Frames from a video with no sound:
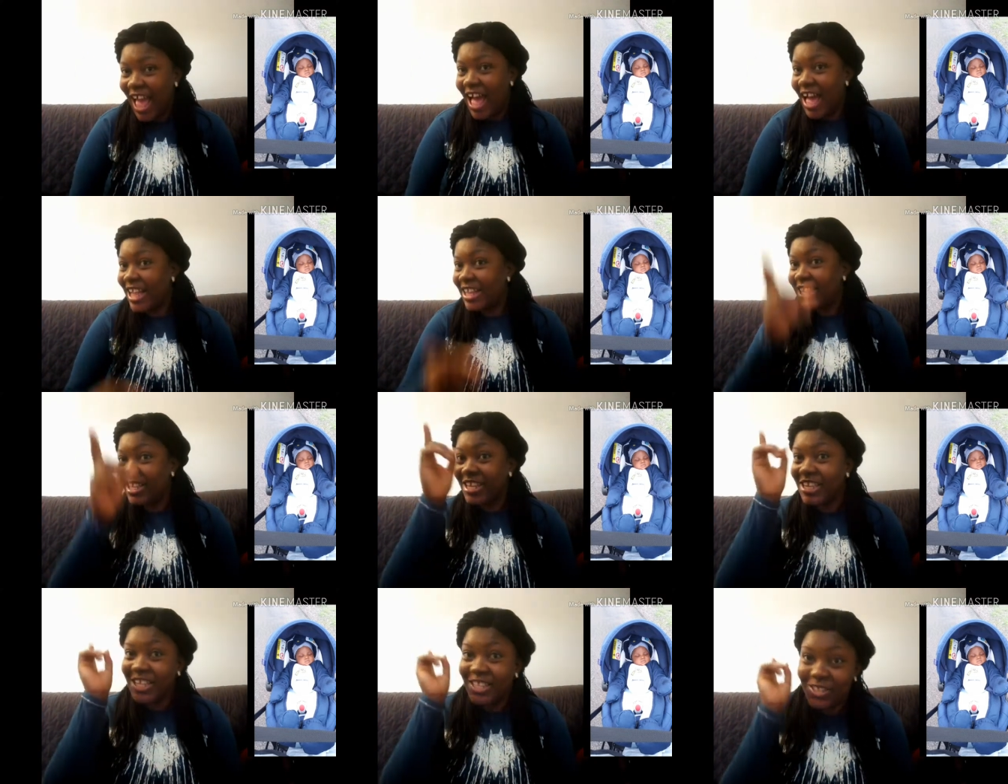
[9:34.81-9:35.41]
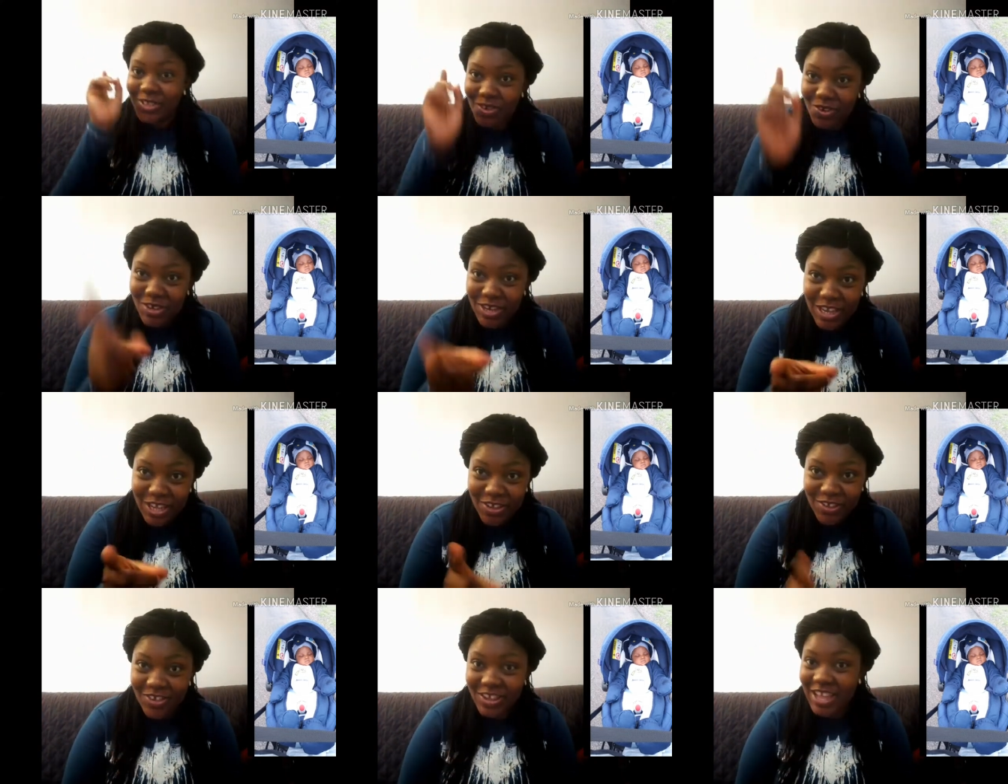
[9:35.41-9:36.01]
And it's
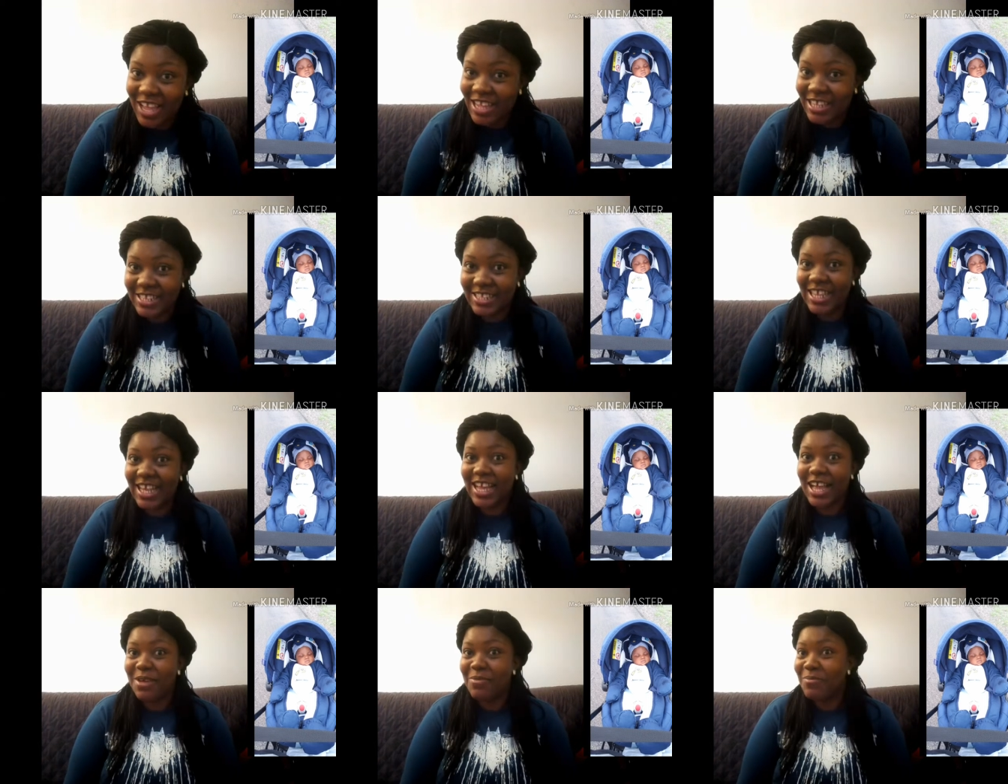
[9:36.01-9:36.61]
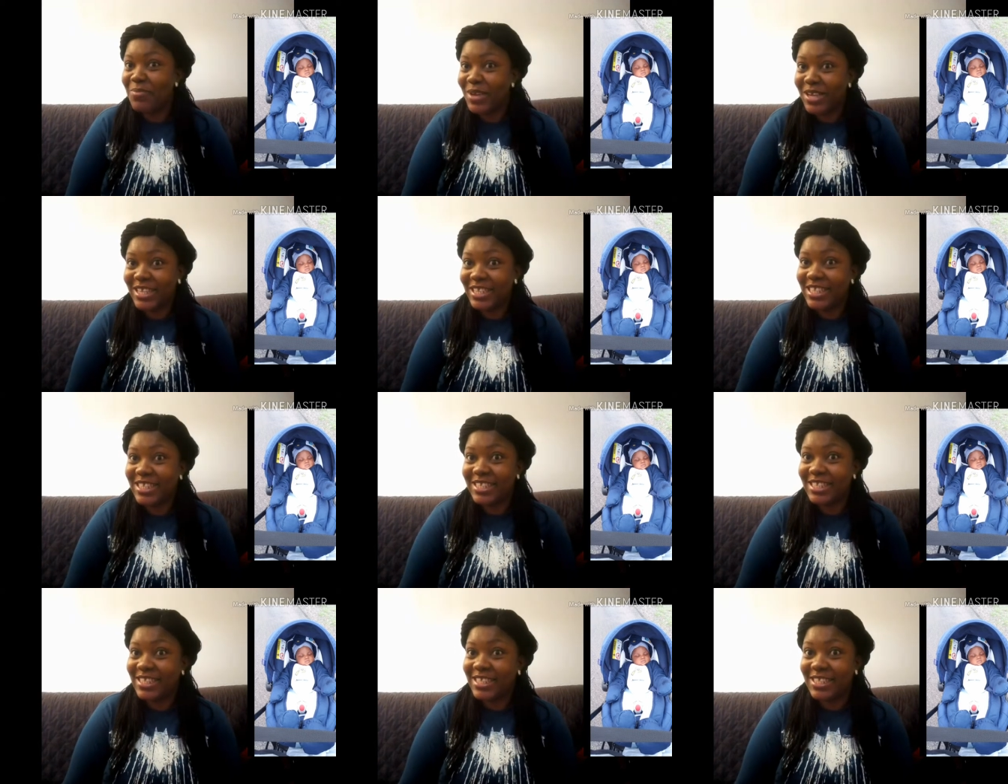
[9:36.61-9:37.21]
only you guys that can make
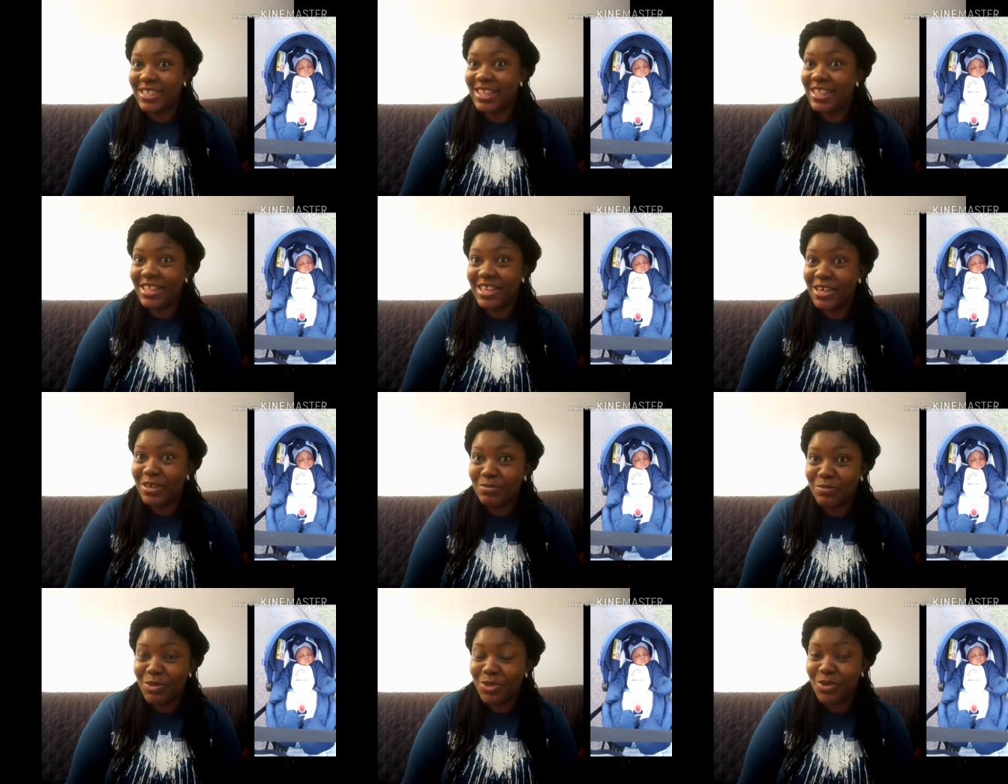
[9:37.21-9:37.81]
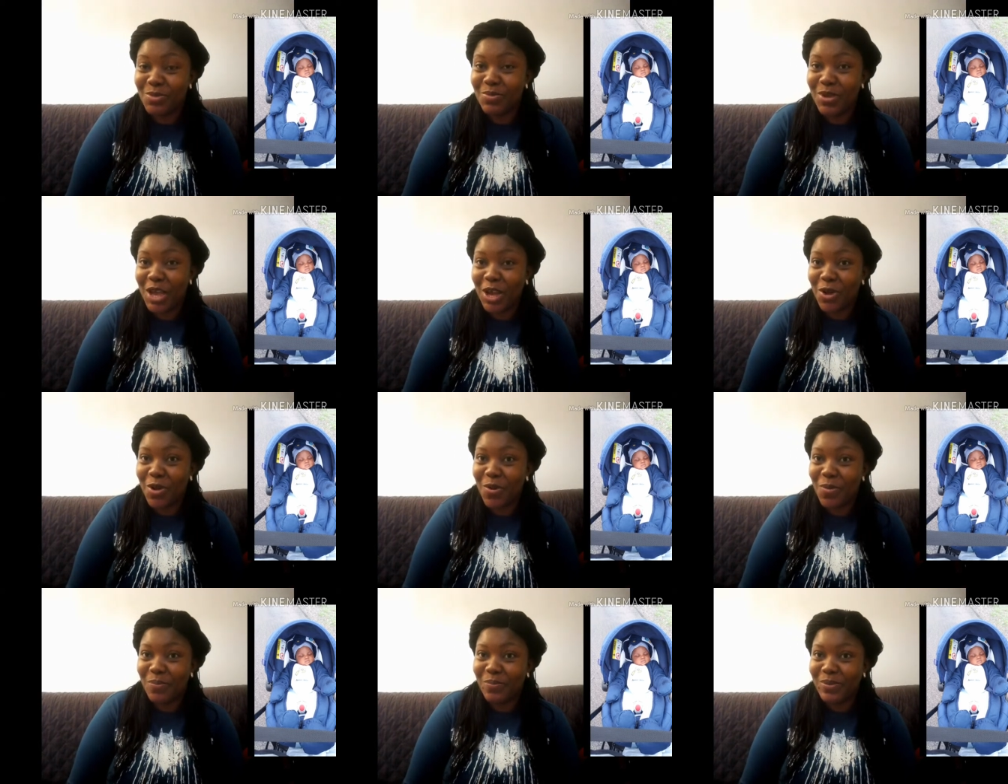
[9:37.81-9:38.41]
this dream to be
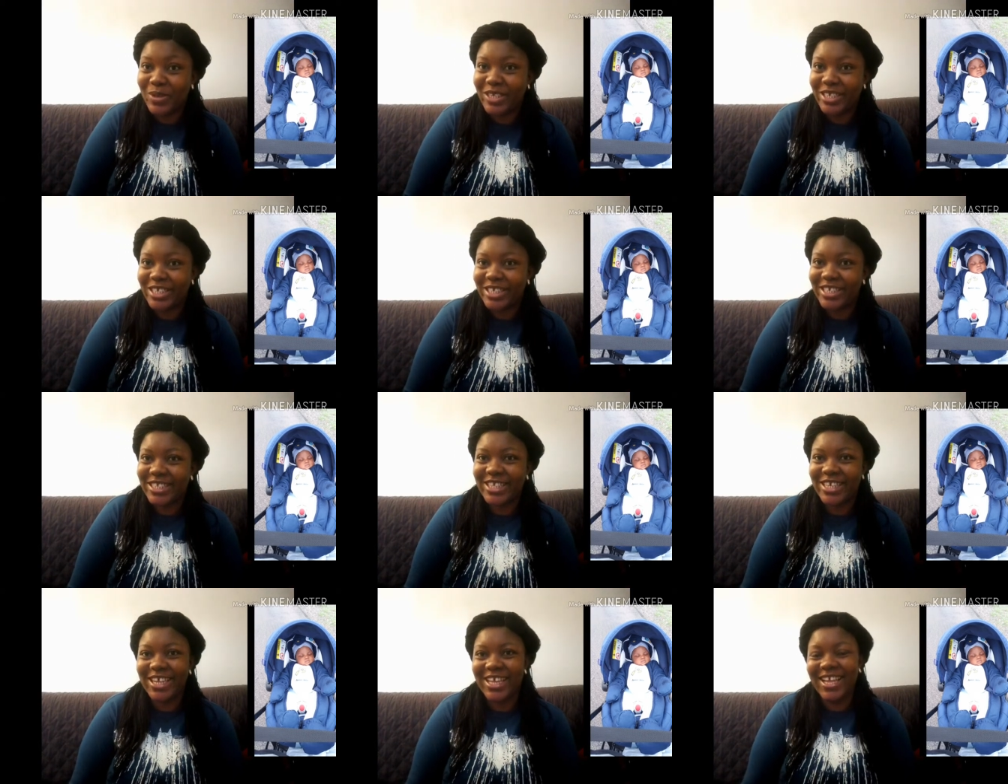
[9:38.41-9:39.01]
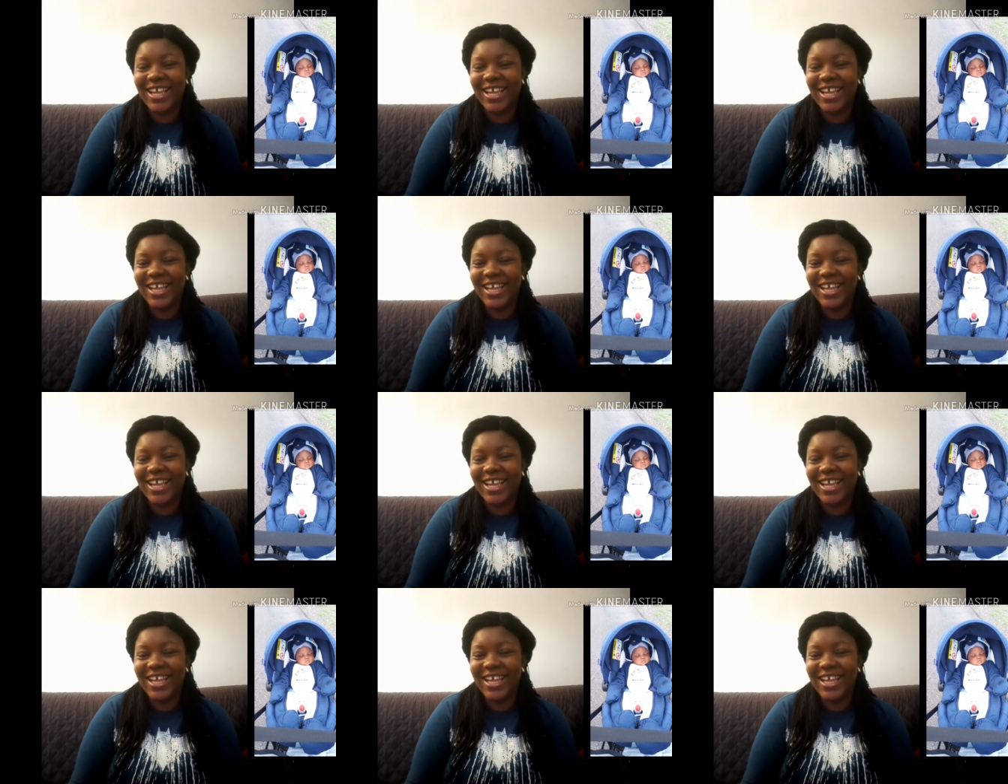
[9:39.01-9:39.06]
accomplished.